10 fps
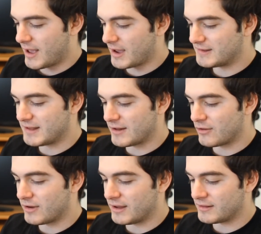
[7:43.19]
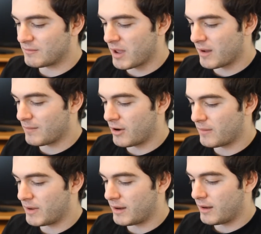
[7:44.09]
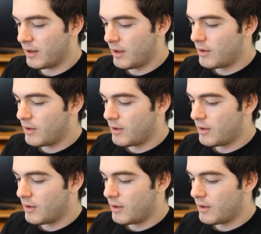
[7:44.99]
I said, hurrying into my apartment.